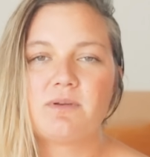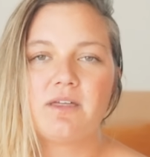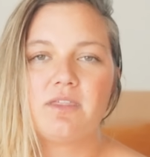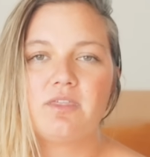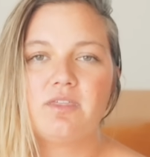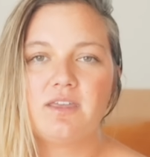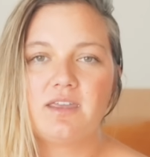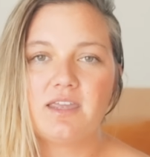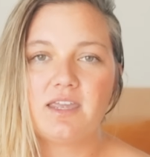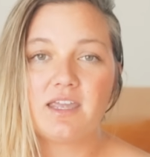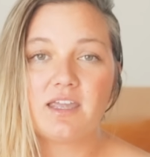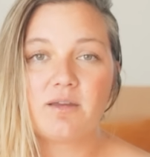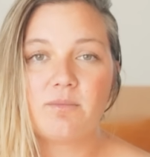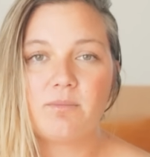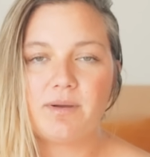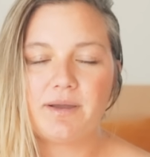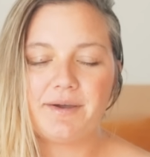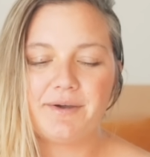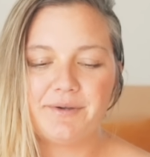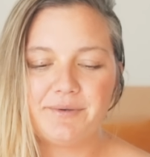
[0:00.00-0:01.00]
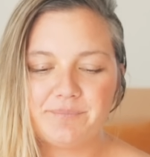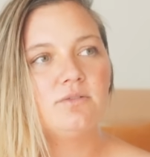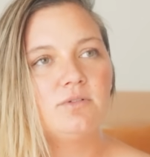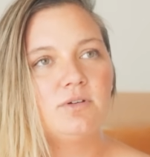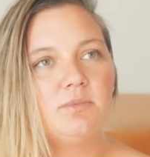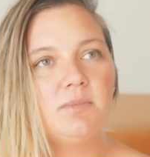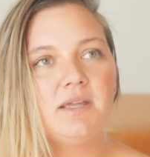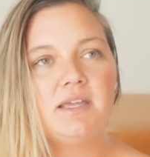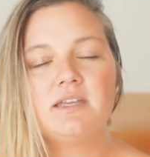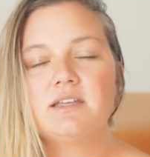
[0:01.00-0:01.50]
by thinking about what
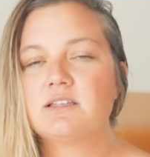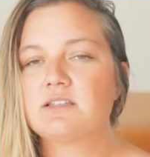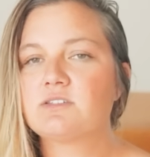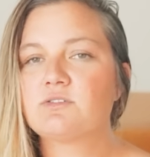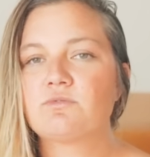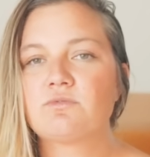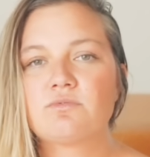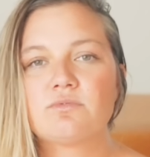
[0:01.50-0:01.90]
do my kids